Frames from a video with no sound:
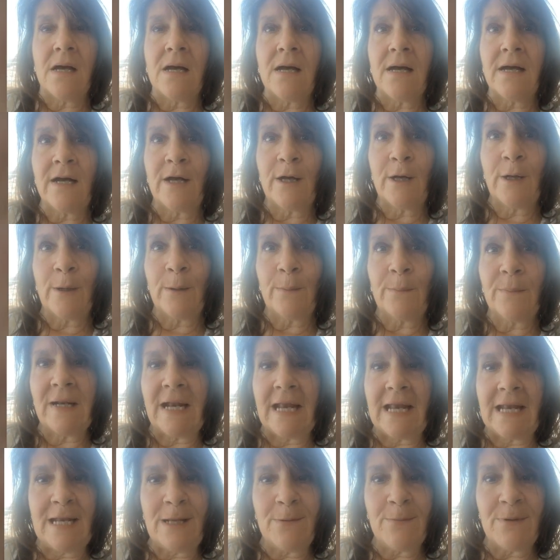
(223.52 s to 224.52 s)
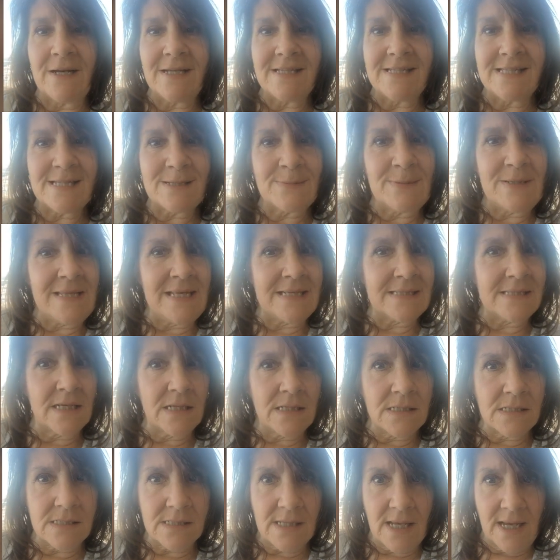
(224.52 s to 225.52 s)
Uh, but anyways, to me that's
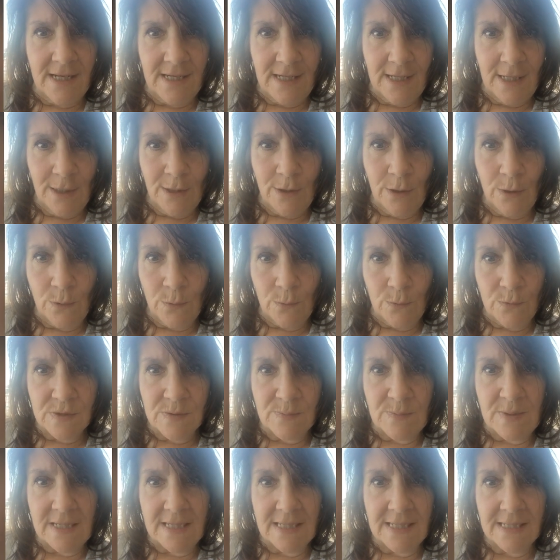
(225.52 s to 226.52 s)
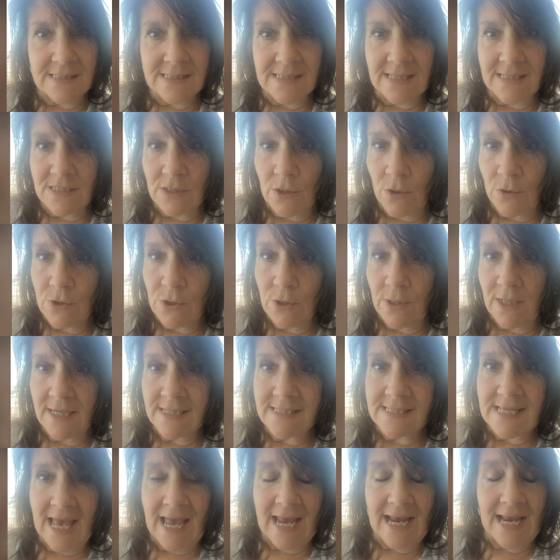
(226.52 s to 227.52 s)
exciting news because I told you
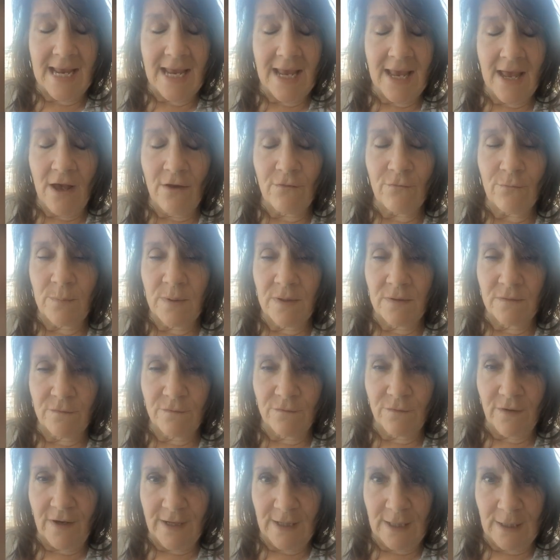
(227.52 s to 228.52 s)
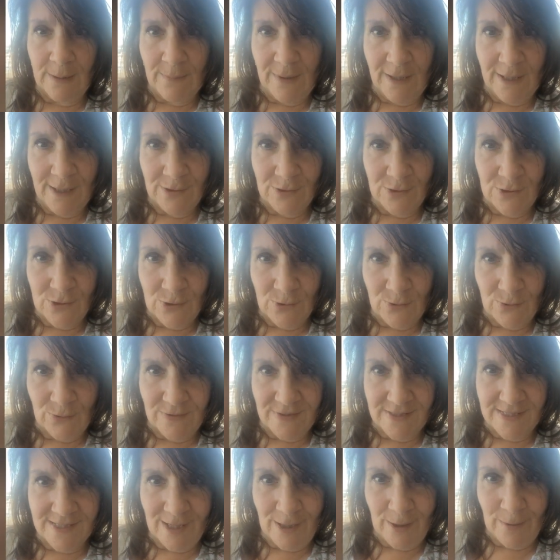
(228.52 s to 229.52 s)
guys I have been fighting my
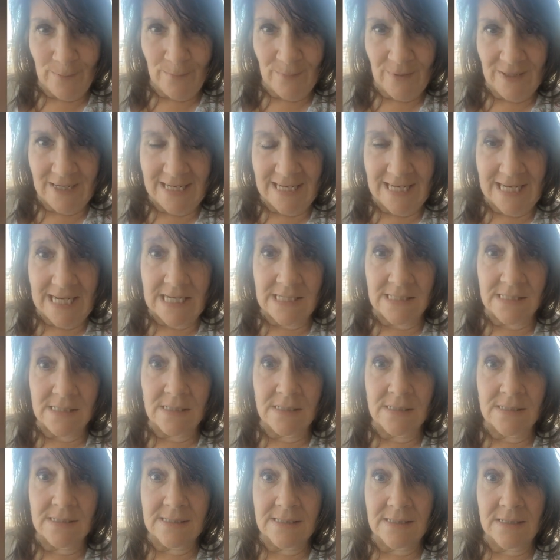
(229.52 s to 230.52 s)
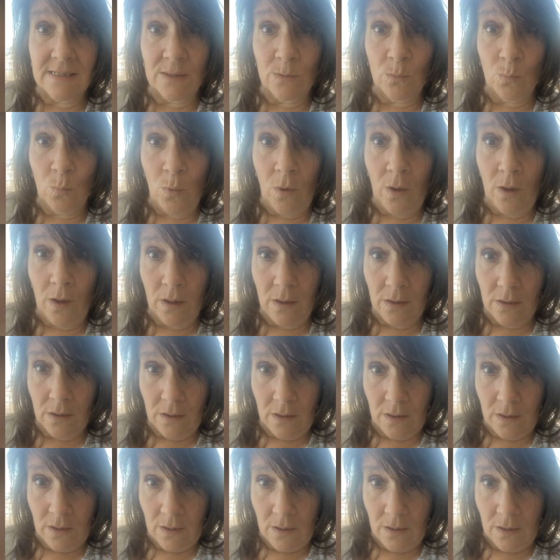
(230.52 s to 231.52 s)
insurance company since day
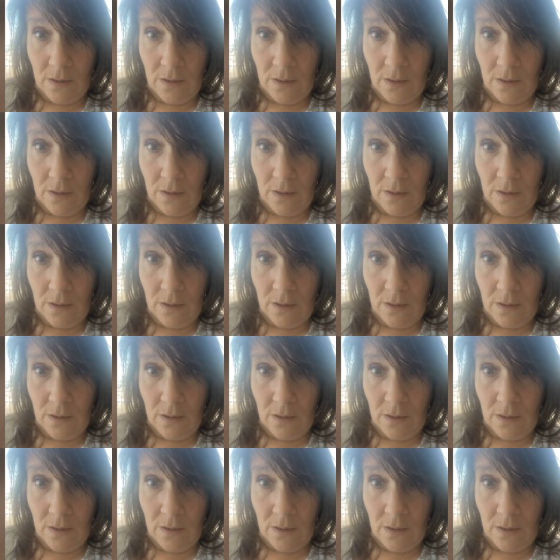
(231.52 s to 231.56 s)
one.